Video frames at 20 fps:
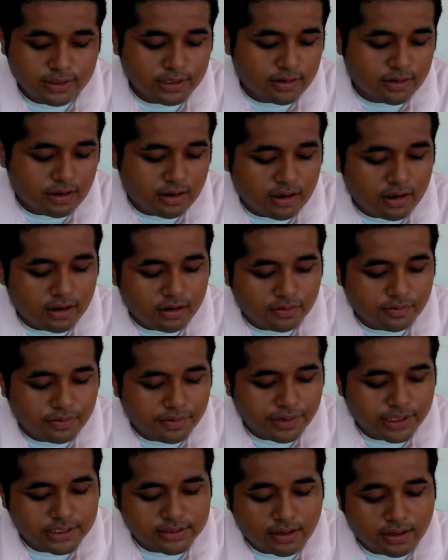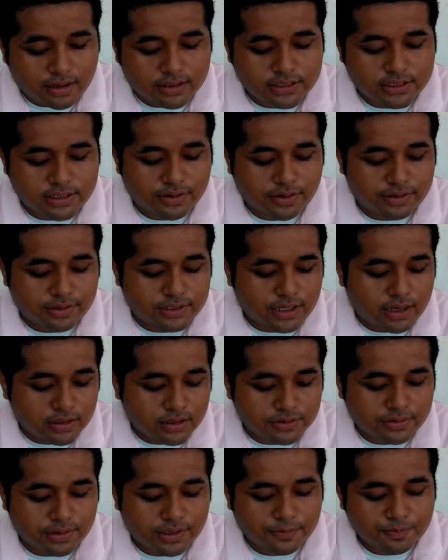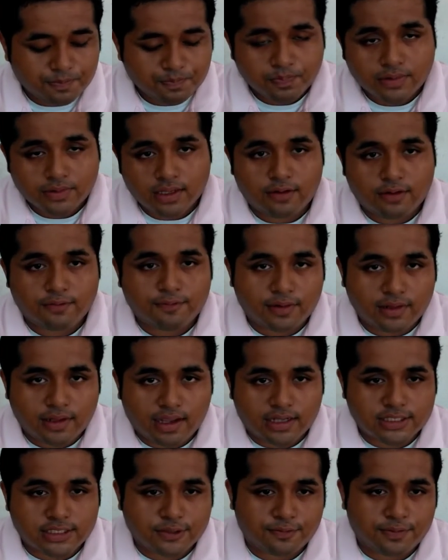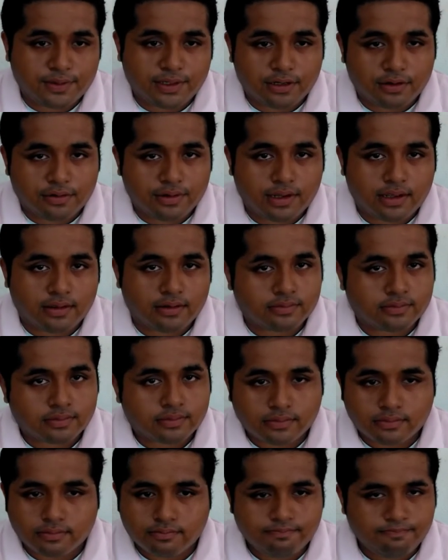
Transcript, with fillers: with an honorary doctorate, doctorate in philosophy degree.